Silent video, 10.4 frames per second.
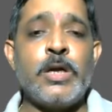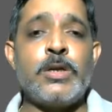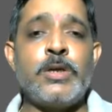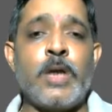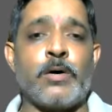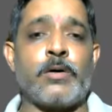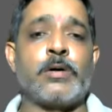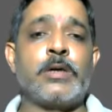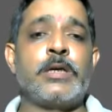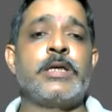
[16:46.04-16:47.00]
Now,
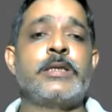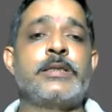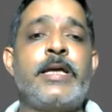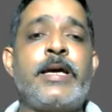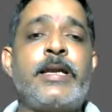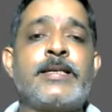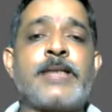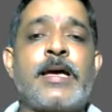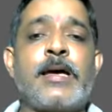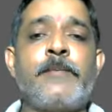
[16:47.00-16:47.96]
there is
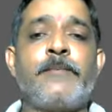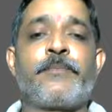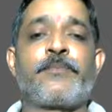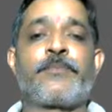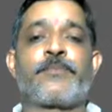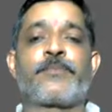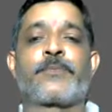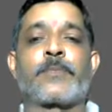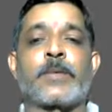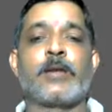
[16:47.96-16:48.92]
a
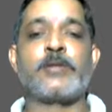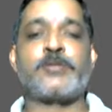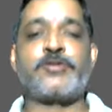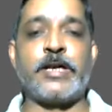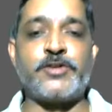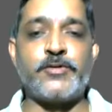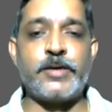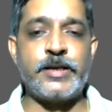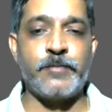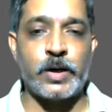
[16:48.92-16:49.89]

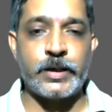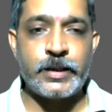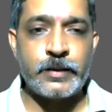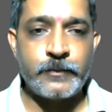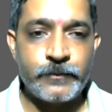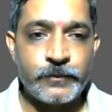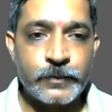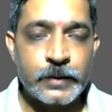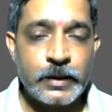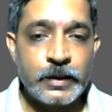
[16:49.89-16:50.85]
statutory body
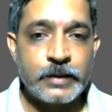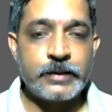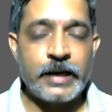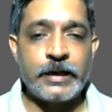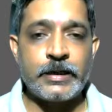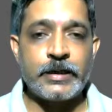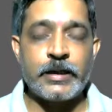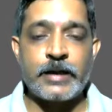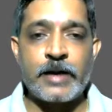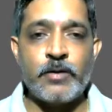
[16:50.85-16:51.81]
that
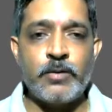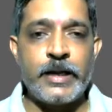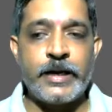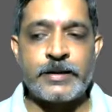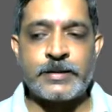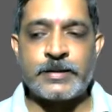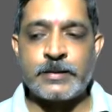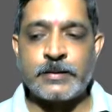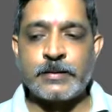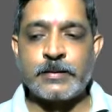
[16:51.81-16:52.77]

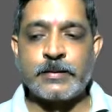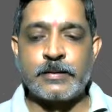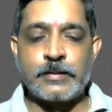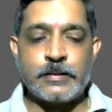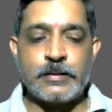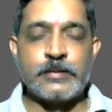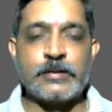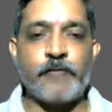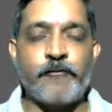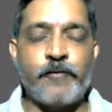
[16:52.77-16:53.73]
regulates
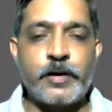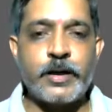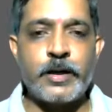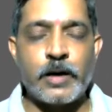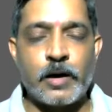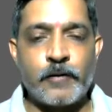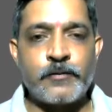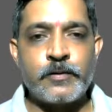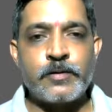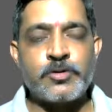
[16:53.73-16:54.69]
the working of
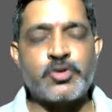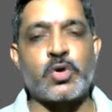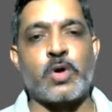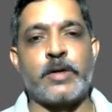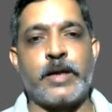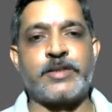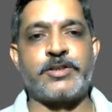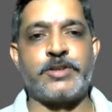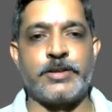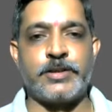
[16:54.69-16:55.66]
stock
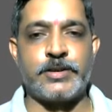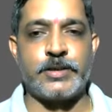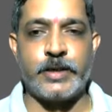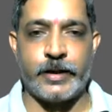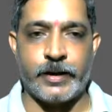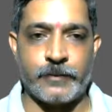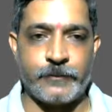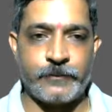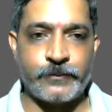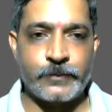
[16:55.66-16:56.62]
exchanges in India.
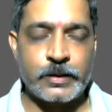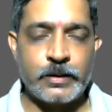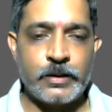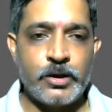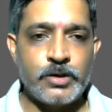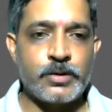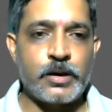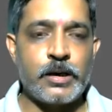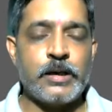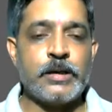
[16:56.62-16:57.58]

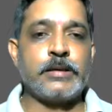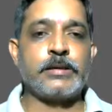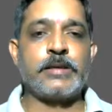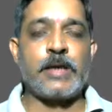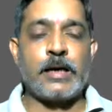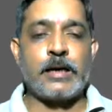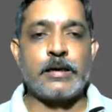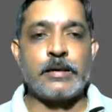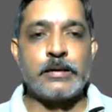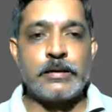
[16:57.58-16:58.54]
So the
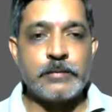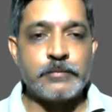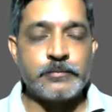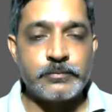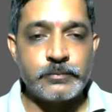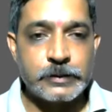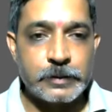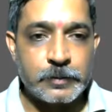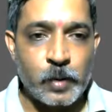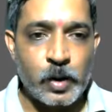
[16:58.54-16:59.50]

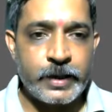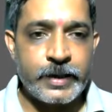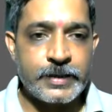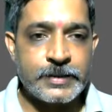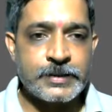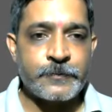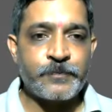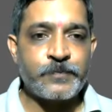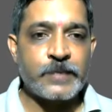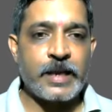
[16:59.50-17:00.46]
body is
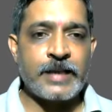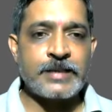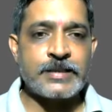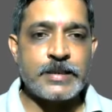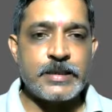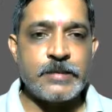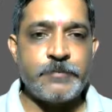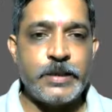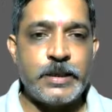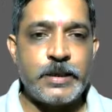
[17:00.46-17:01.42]

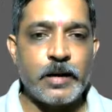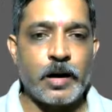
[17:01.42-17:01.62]
SEBI.